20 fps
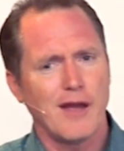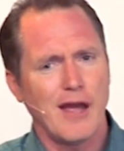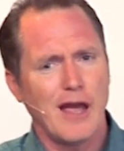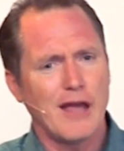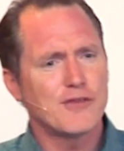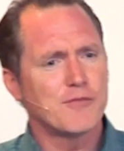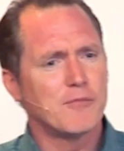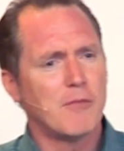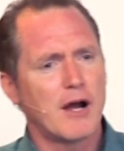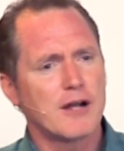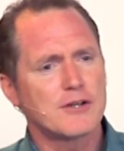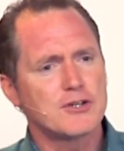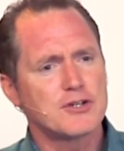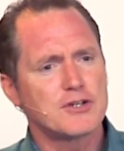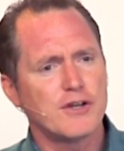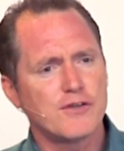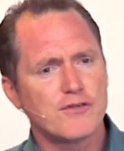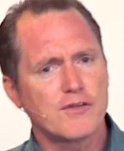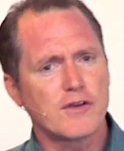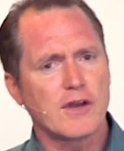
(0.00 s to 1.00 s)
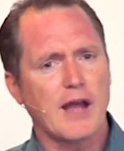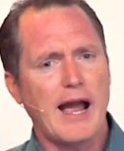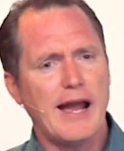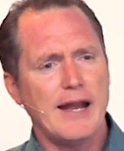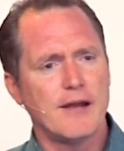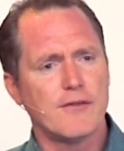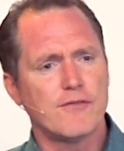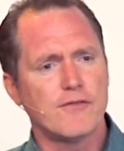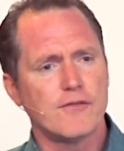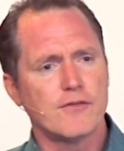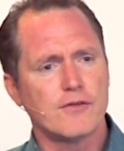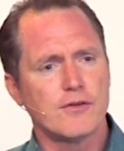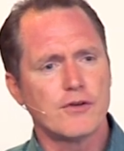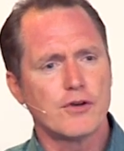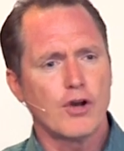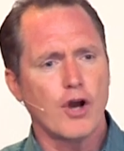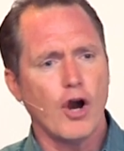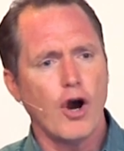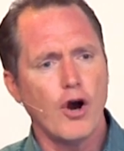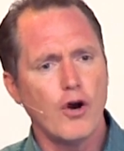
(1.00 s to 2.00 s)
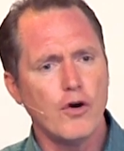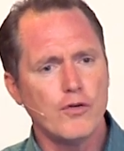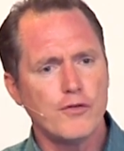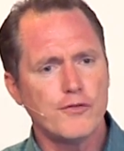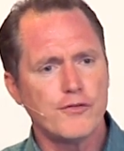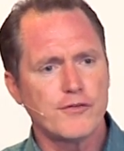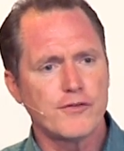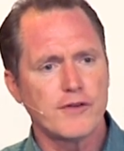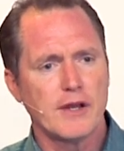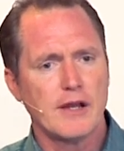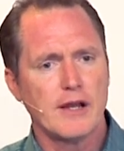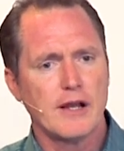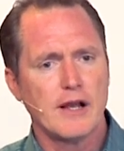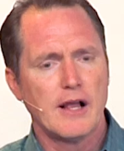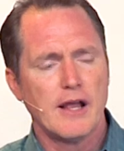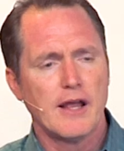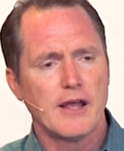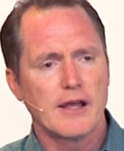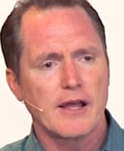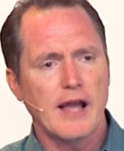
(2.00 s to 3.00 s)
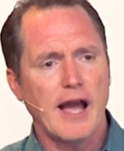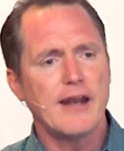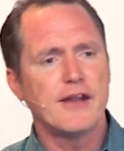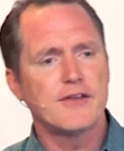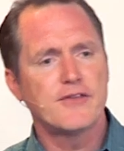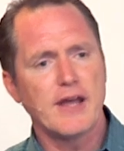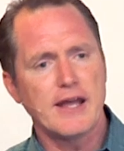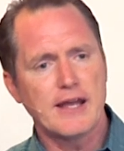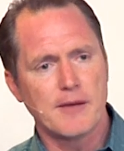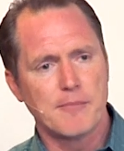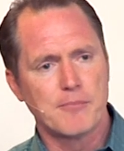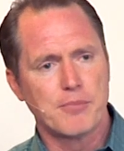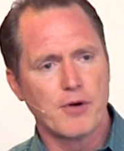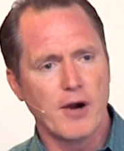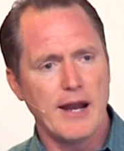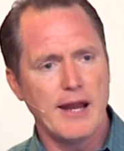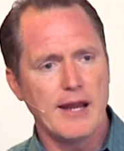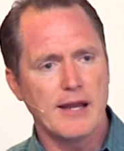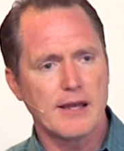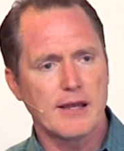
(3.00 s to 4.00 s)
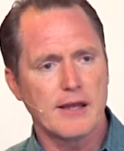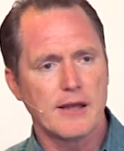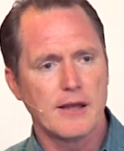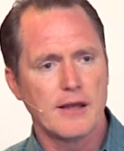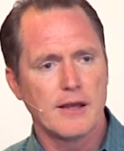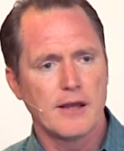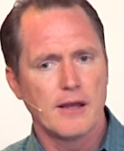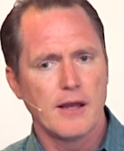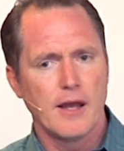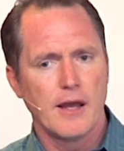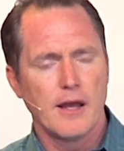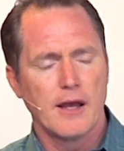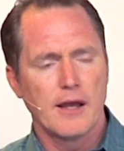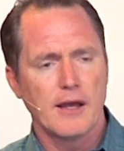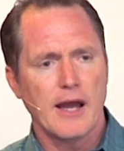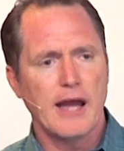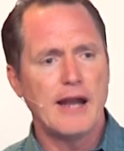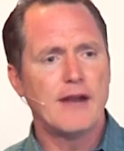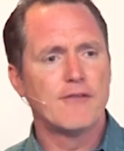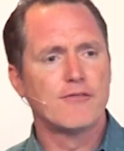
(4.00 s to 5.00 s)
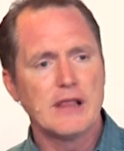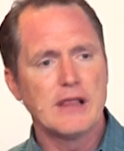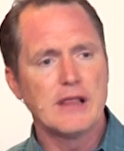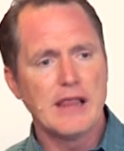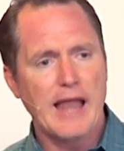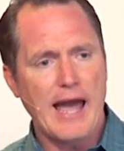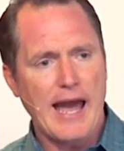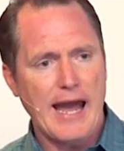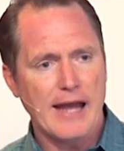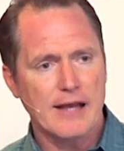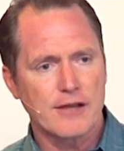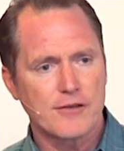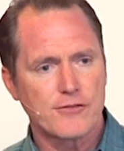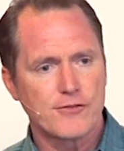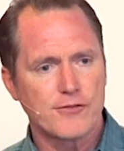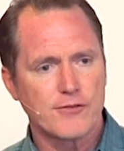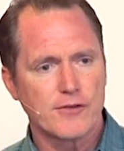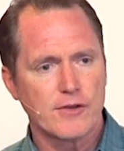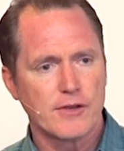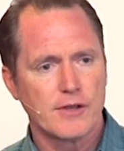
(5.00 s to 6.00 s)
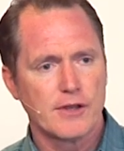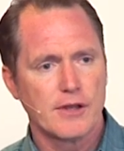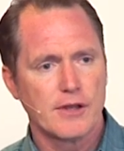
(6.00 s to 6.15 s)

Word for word: as much, just kind of coast, kind of take a break, relax.